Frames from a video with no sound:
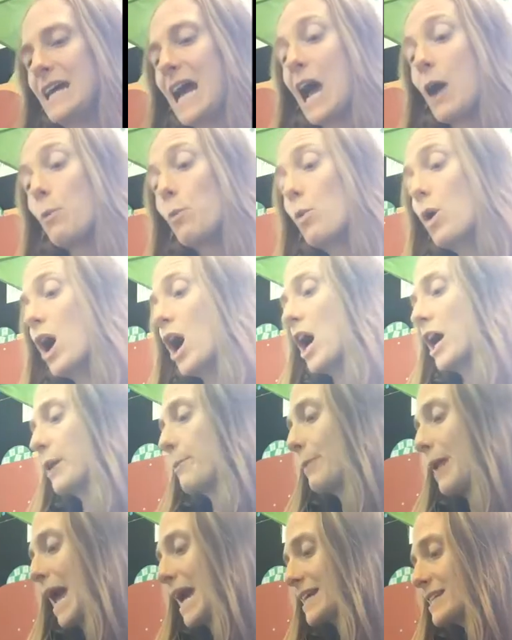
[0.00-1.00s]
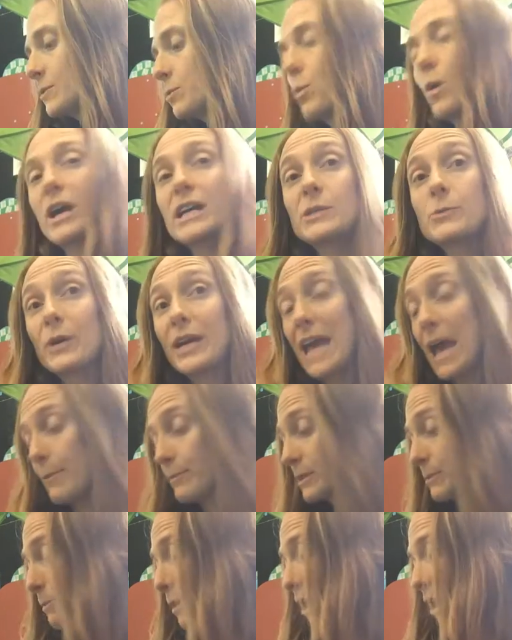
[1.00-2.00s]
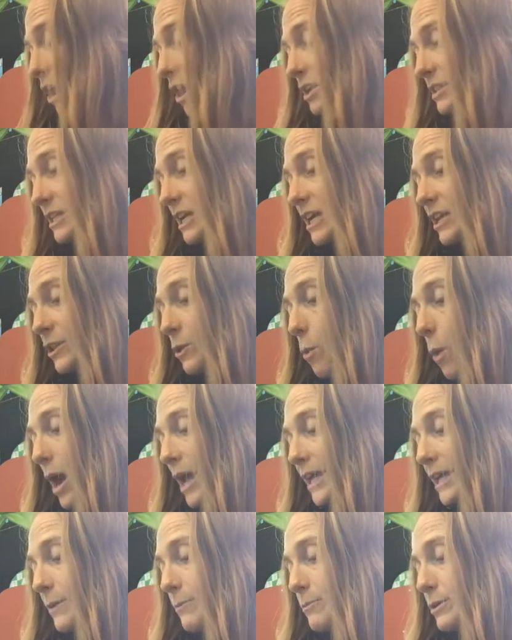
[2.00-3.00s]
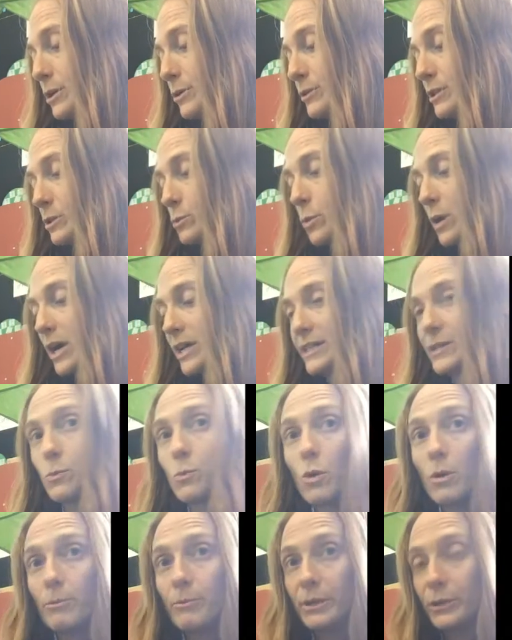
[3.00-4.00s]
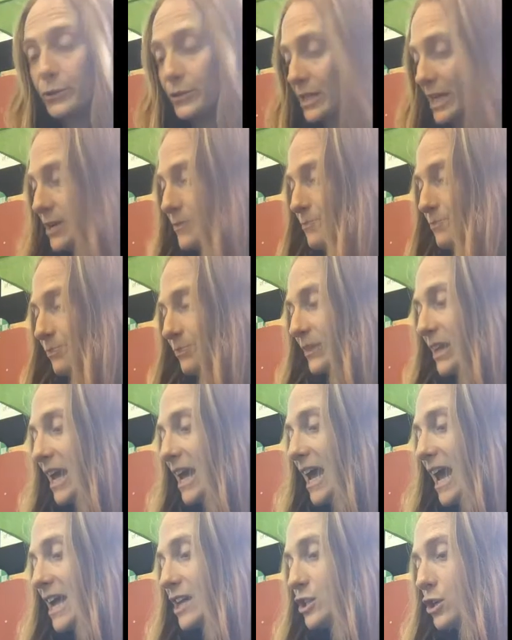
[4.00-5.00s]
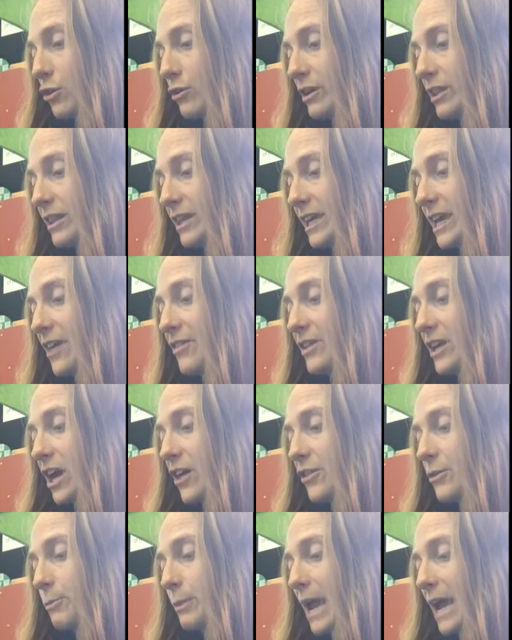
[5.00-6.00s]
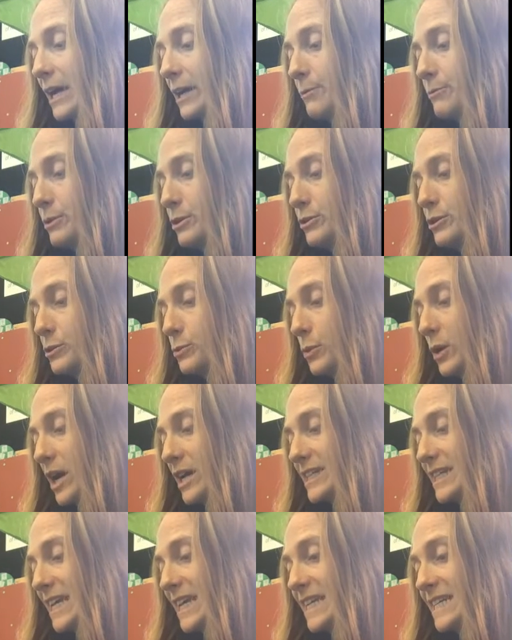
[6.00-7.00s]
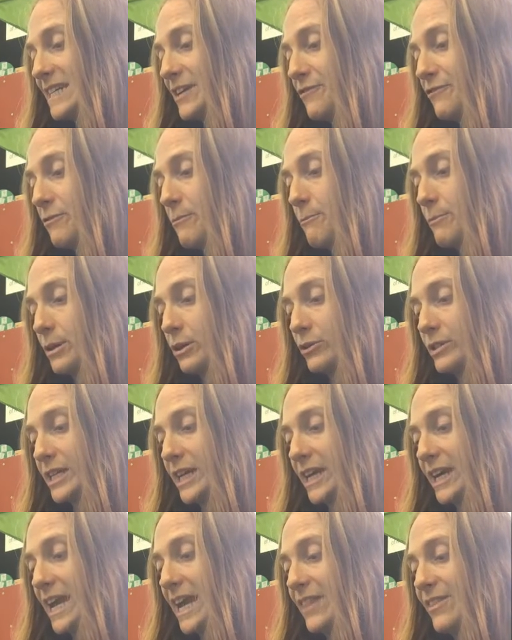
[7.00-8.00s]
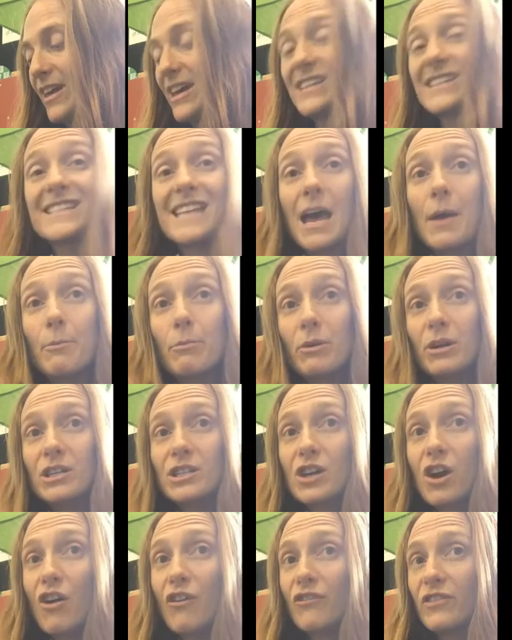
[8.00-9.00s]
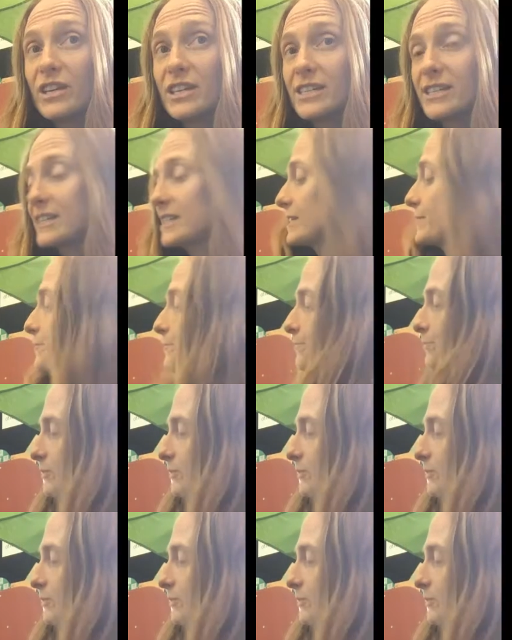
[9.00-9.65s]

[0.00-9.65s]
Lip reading: At work, blacks and whites were kept apart. The white computers worked in one building, and Dorothy and the other black computers worked in a different building in their separate office.